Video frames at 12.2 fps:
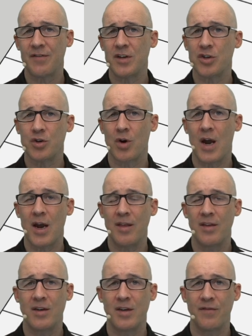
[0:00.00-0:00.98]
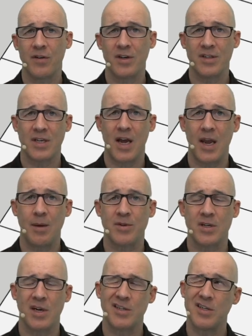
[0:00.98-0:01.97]
to try the different
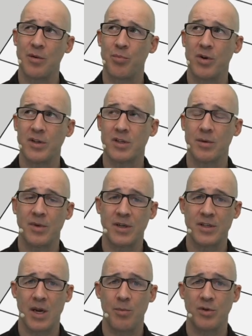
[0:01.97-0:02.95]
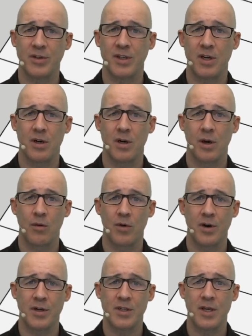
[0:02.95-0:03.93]
types. And I should have put some examples here in
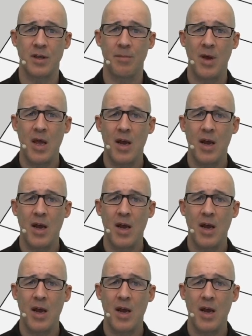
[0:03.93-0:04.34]
order to see them.